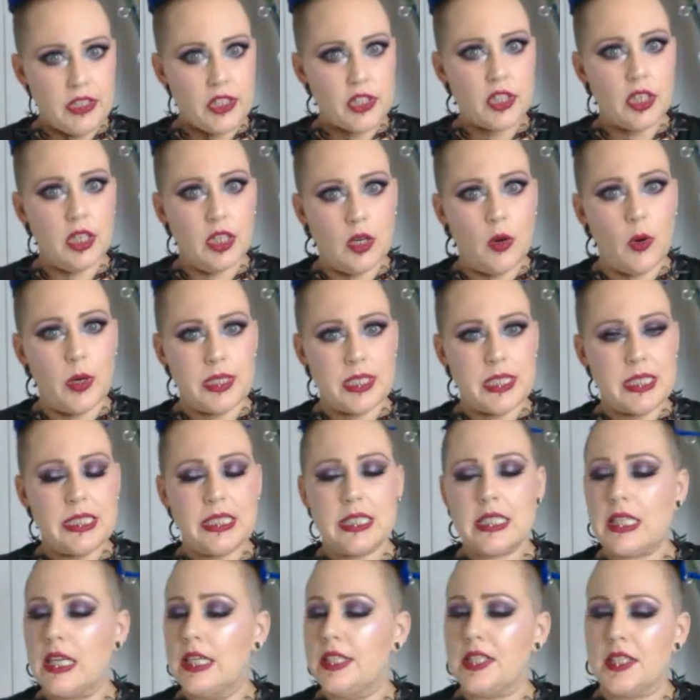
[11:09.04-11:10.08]
mesh
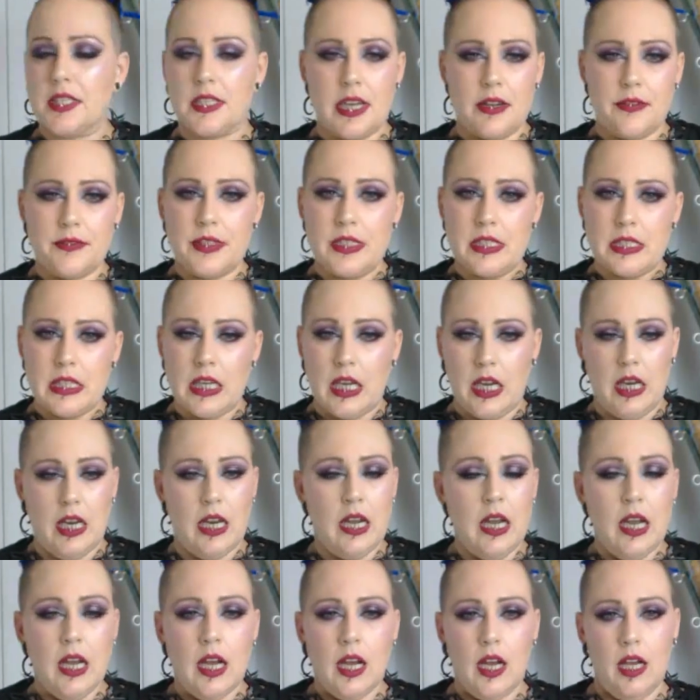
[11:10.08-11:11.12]
corsets. I just have to
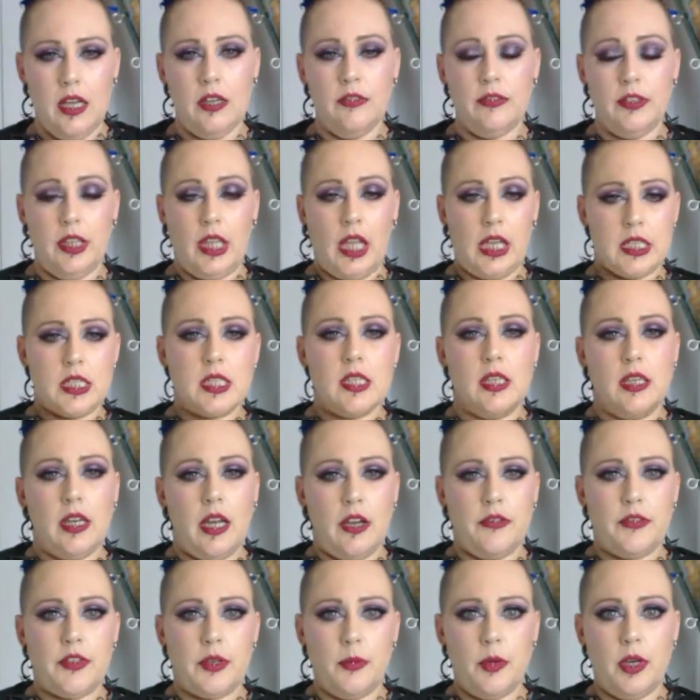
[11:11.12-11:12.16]
say, I have lusted
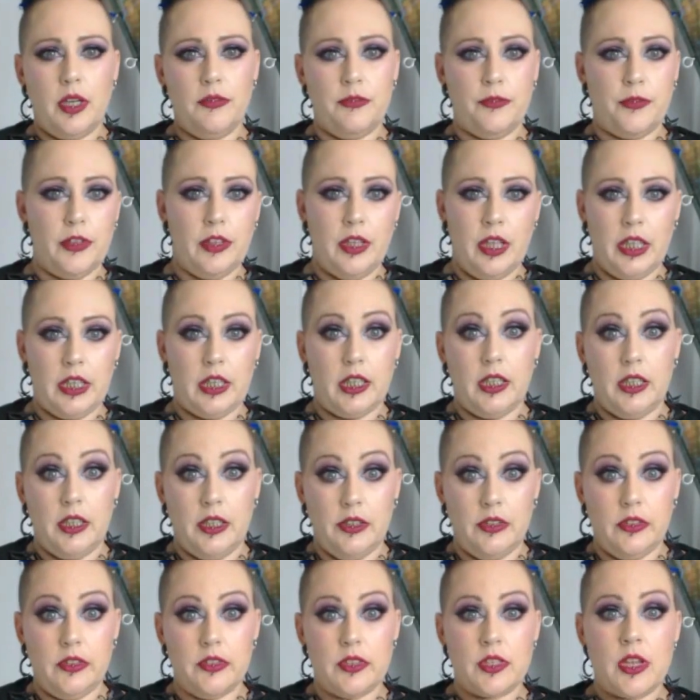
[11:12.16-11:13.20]
after one for like
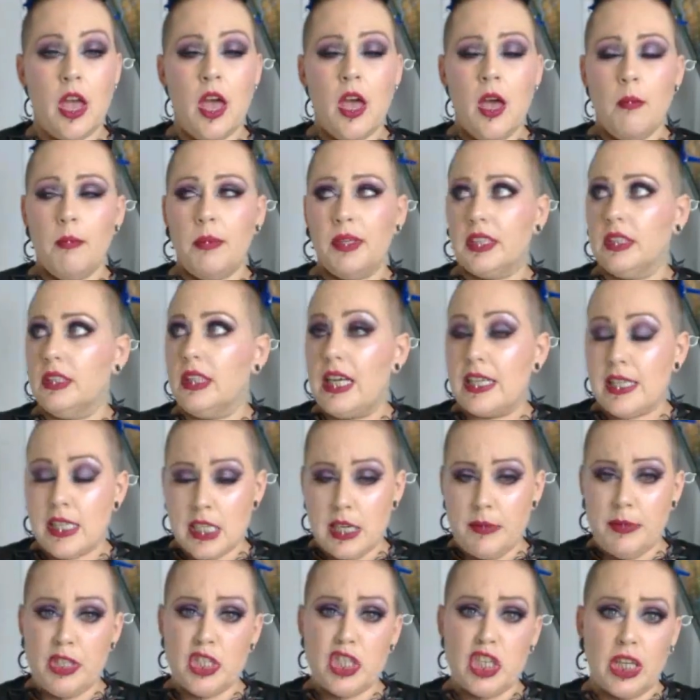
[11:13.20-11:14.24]
years, but the last
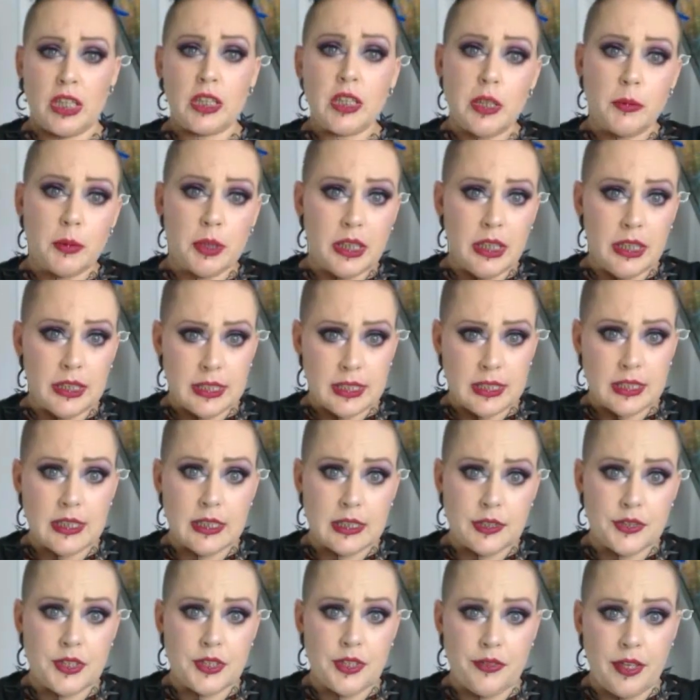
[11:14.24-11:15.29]
time I checked, they were like
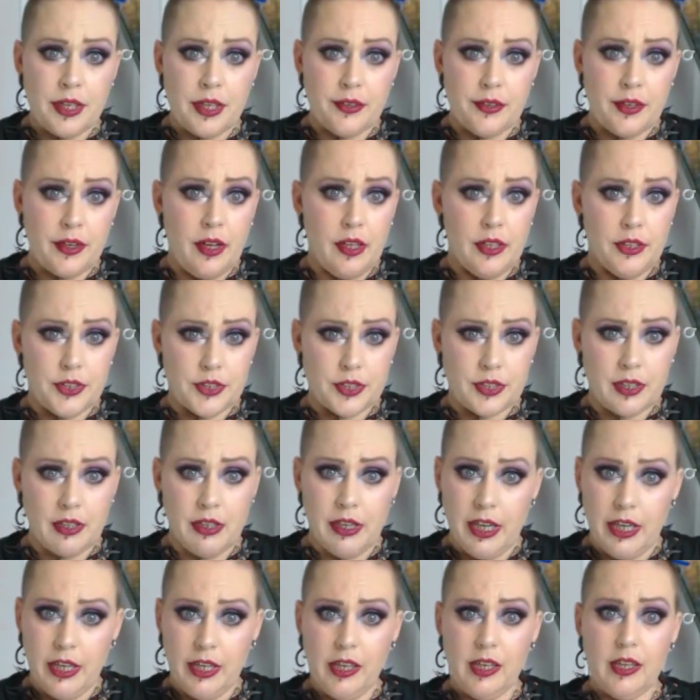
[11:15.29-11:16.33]
$600 or $700
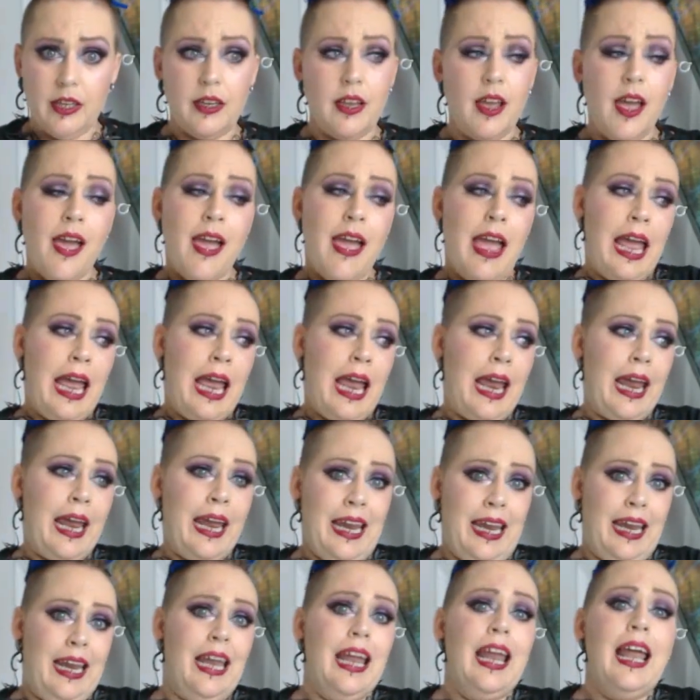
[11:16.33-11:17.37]
Canadian,
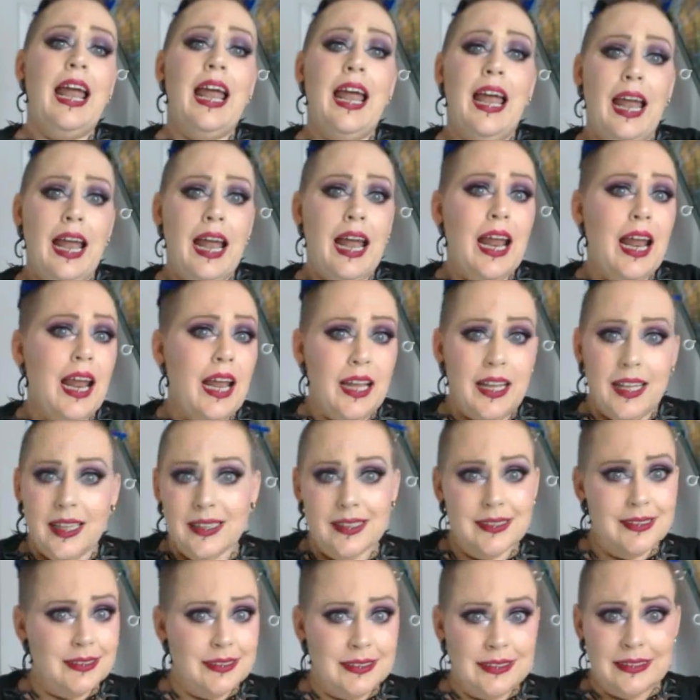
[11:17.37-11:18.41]

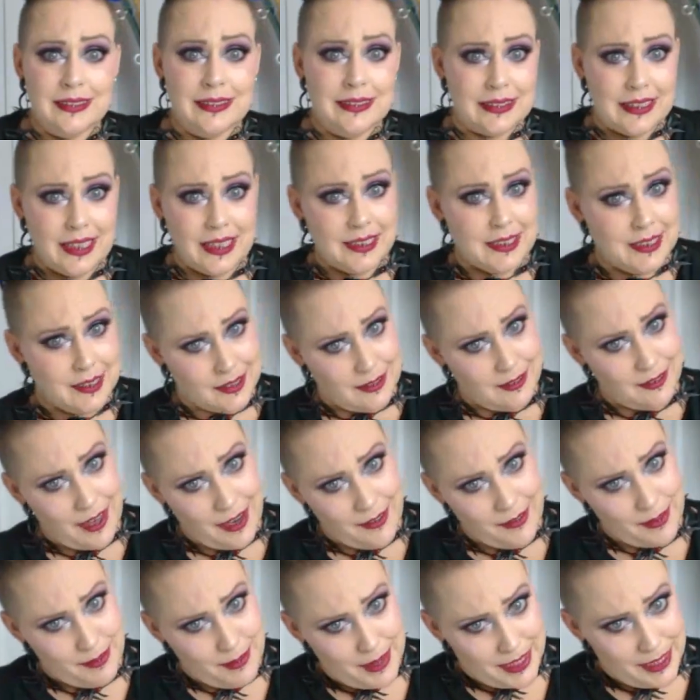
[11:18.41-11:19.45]
and I just don't
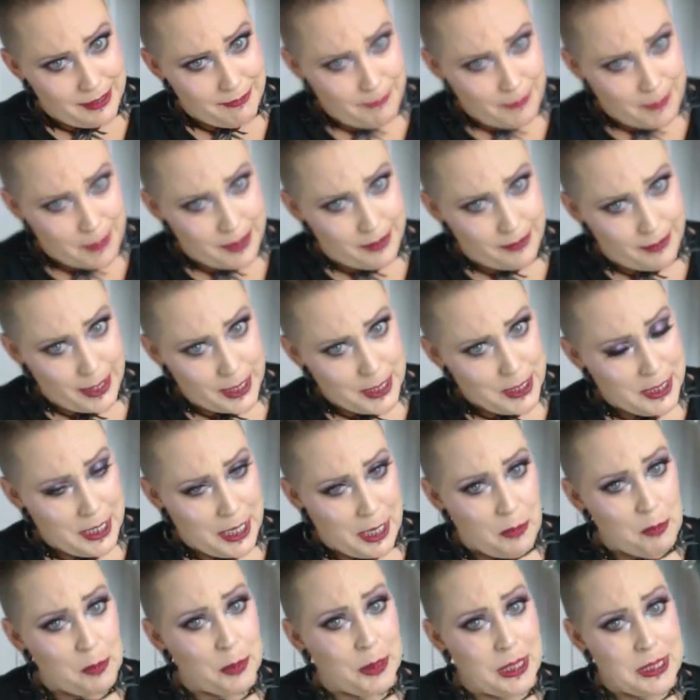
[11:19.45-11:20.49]
have the money for it right
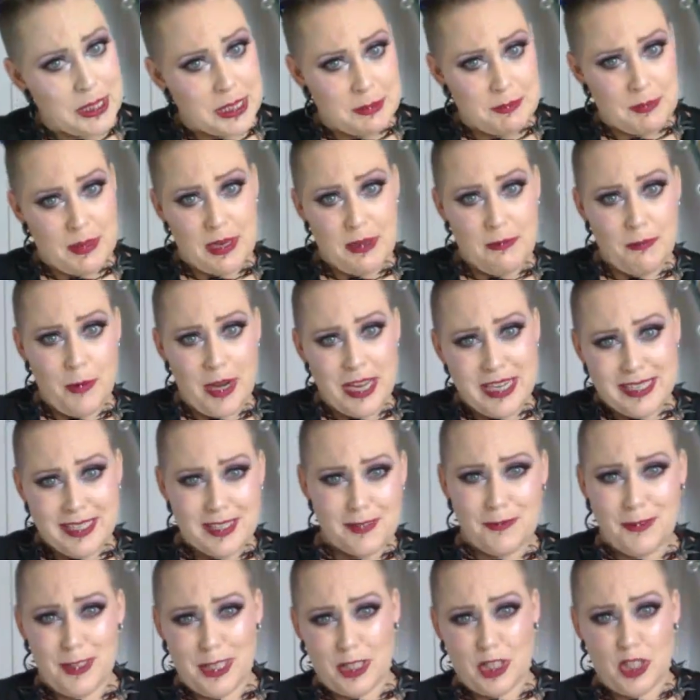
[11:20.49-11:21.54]
now. Plus, my weight
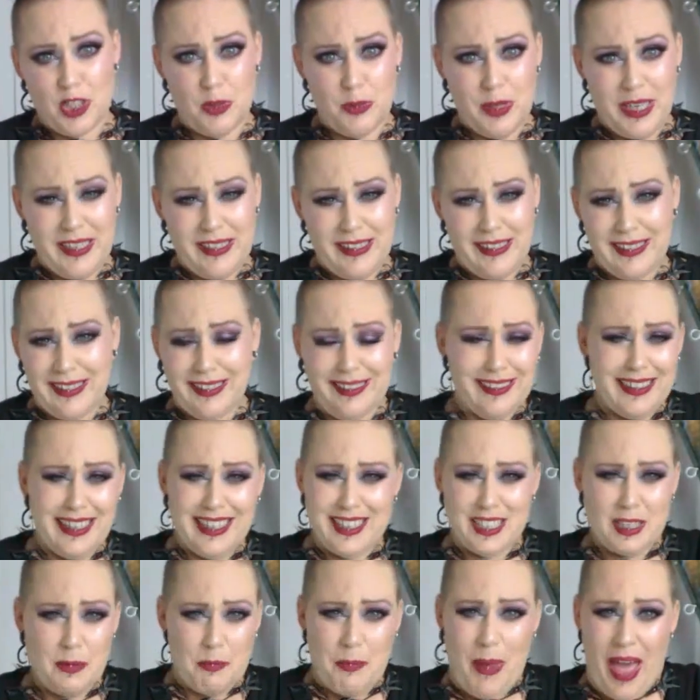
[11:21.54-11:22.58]
is fluctuating, and
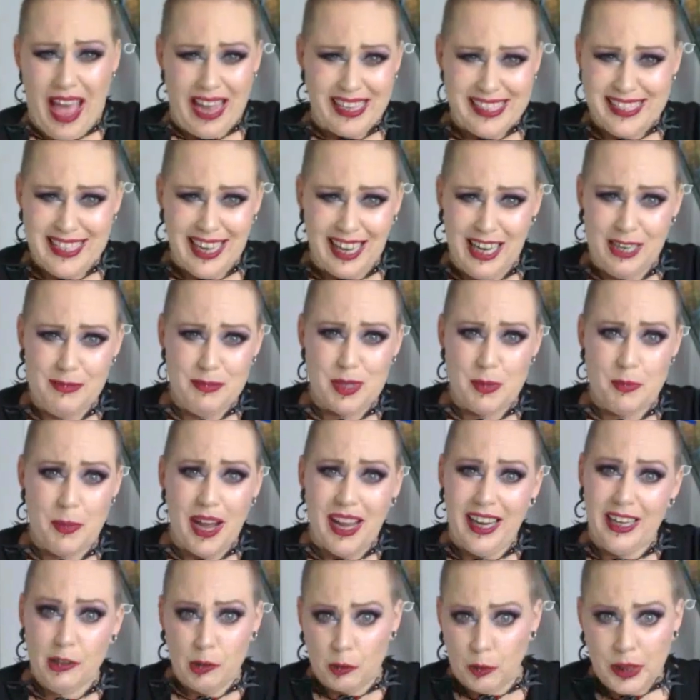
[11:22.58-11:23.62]
that's a bad time to
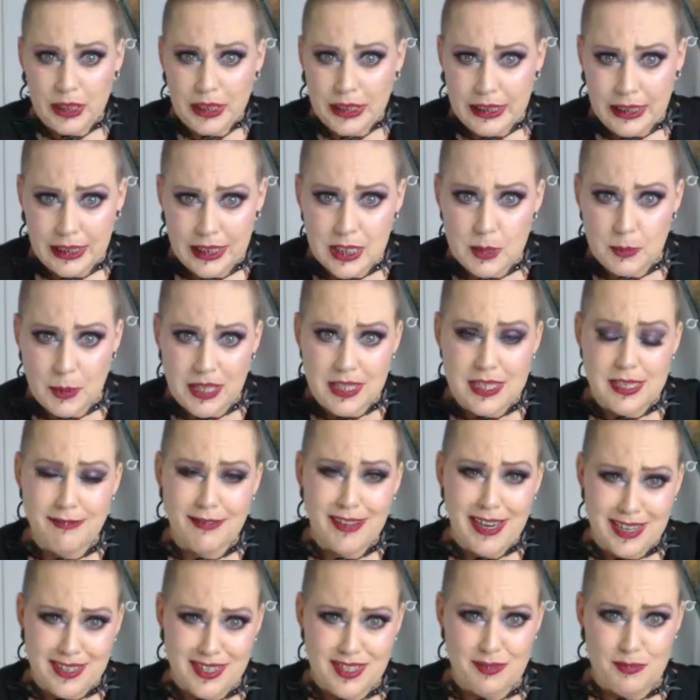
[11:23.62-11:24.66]
buy a really
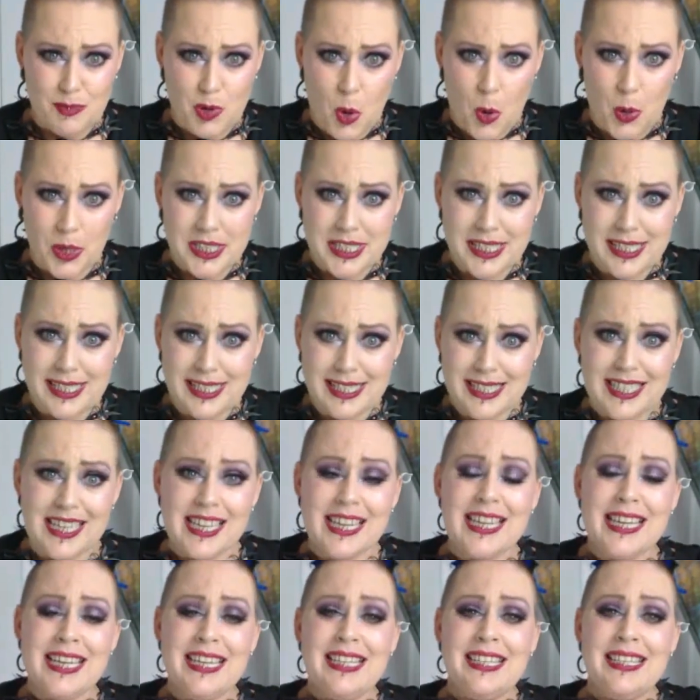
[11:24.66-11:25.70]
expensive custom corset.
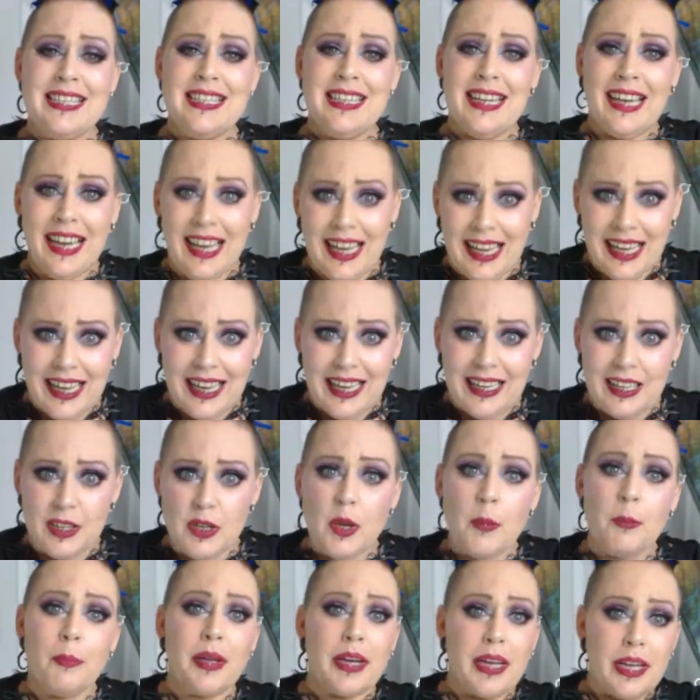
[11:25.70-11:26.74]

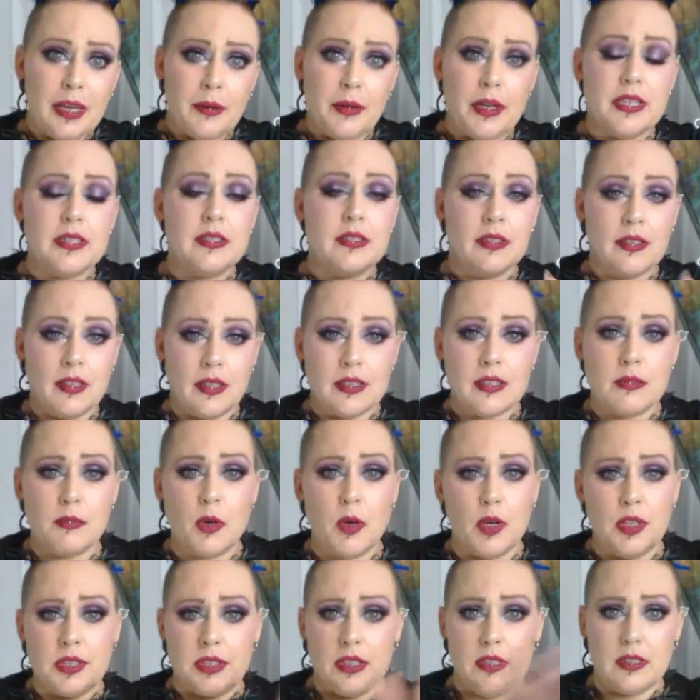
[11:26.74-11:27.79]
But anyways, custom
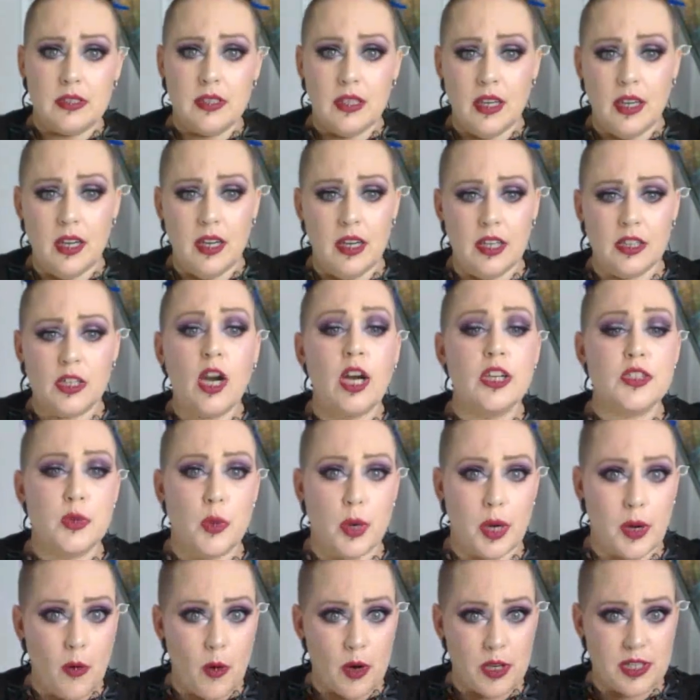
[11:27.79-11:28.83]
corsets,
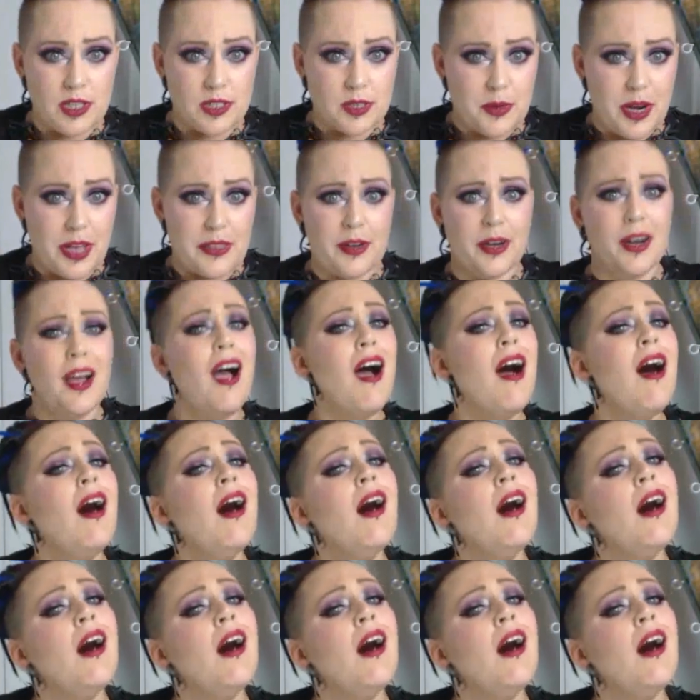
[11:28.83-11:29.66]
contour corsets rather.